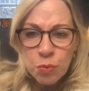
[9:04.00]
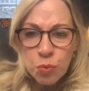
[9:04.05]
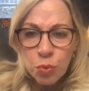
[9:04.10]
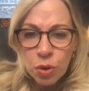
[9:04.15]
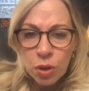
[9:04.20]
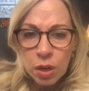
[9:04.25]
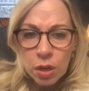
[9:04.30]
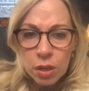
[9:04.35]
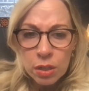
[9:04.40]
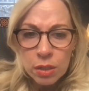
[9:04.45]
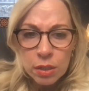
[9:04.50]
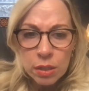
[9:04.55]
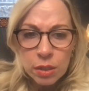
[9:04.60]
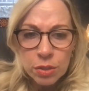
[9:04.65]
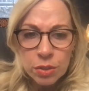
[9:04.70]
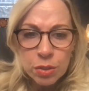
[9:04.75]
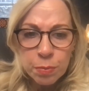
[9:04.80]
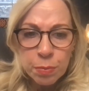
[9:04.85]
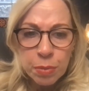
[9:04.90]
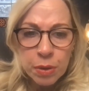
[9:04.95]
he worked
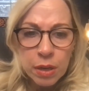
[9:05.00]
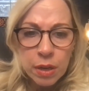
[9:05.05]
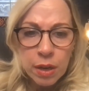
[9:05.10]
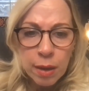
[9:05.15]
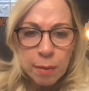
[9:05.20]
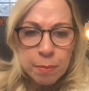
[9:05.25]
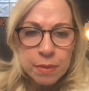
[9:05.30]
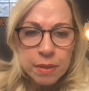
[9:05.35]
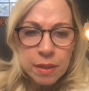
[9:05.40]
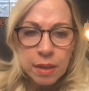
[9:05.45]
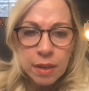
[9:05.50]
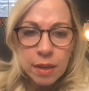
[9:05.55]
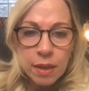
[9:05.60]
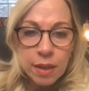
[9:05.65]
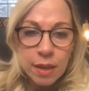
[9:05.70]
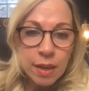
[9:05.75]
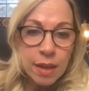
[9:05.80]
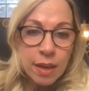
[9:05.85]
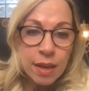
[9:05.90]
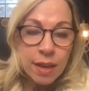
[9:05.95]
to put up the
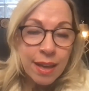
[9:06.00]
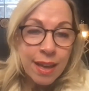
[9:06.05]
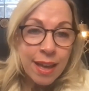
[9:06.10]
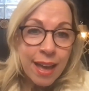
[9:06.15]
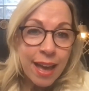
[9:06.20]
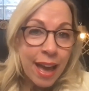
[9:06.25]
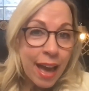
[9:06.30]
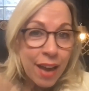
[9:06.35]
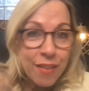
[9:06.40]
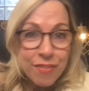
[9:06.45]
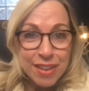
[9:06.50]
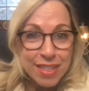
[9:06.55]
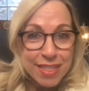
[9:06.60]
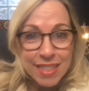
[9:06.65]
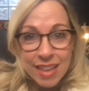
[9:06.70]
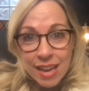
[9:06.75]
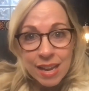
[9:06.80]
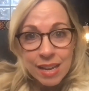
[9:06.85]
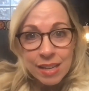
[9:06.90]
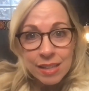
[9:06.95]

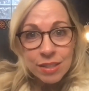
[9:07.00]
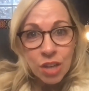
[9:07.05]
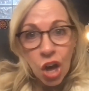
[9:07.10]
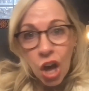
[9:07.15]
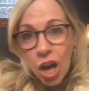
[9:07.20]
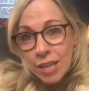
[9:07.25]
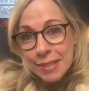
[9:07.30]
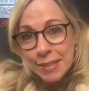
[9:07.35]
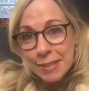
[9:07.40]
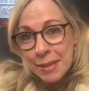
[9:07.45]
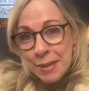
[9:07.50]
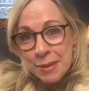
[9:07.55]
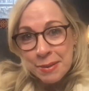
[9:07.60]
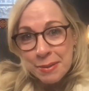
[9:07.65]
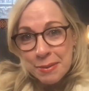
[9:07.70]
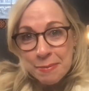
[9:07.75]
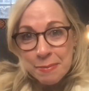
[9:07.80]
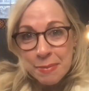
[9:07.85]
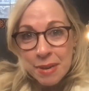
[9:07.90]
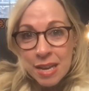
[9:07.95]
everything's
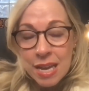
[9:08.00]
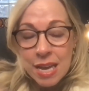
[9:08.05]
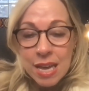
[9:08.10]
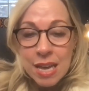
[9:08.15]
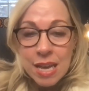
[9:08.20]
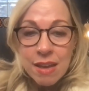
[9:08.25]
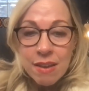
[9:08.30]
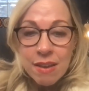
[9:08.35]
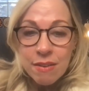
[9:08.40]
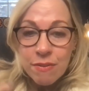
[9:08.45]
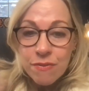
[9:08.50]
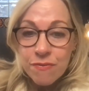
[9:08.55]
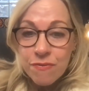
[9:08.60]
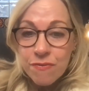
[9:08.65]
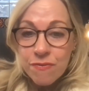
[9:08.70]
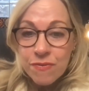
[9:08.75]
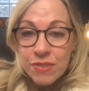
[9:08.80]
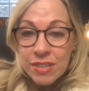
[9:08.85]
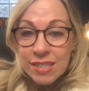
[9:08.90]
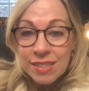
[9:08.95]
awesome
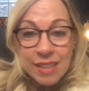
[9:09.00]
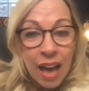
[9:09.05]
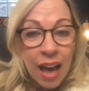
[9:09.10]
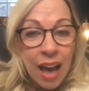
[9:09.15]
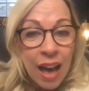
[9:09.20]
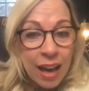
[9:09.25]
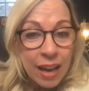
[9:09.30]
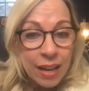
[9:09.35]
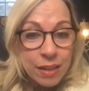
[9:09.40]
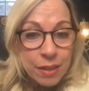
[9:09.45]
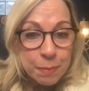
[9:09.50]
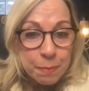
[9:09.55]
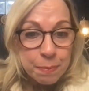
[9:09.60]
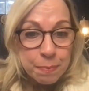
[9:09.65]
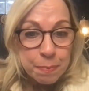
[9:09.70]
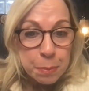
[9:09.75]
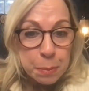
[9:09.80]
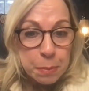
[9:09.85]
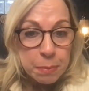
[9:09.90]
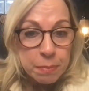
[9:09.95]
facade,
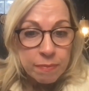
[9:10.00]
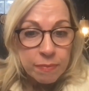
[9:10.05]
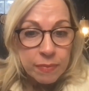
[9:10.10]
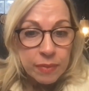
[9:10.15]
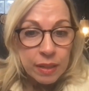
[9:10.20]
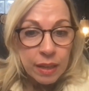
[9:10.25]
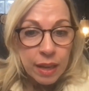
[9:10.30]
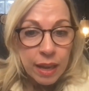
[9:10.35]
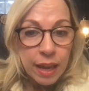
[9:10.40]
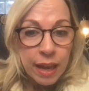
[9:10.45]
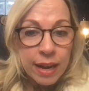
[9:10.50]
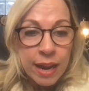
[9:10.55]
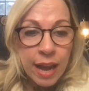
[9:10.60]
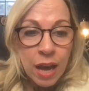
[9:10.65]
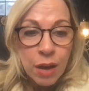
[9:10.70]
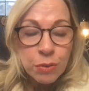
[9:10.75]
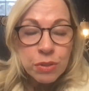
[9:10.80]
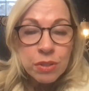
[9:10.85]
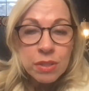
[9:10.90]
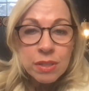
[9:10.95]
and
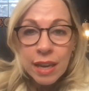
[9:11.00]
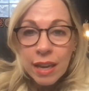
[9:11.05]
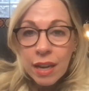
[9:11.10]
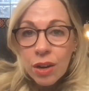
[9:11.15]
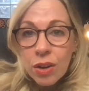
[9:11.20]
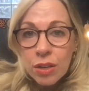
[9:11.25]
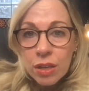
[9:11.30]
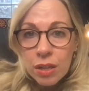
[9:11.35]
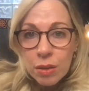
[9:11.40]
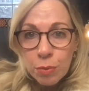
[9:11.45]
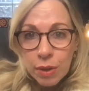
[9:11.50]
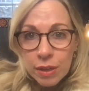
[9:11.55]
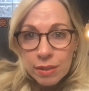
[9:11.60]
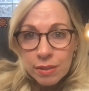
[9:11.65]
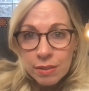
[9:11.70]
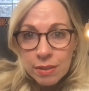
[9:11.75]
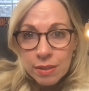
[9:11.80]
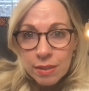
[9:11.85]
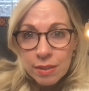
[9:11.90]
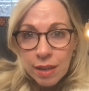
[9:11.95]
how scared he
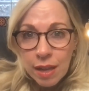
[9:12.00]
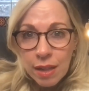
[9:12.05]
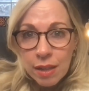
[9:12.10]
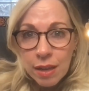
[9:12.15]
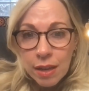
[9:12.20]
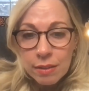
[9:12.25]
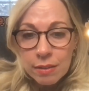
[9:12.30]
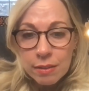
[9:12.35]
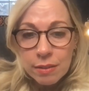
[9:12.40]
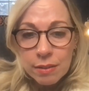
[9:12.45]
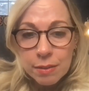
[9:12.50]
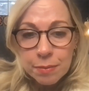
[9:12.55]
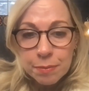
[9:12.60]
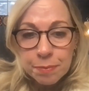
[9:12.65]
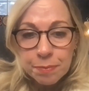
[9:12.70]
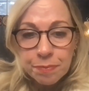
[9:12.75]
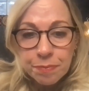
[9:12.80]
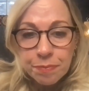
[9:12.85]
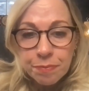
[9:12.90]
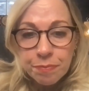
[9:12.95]
was to tell us.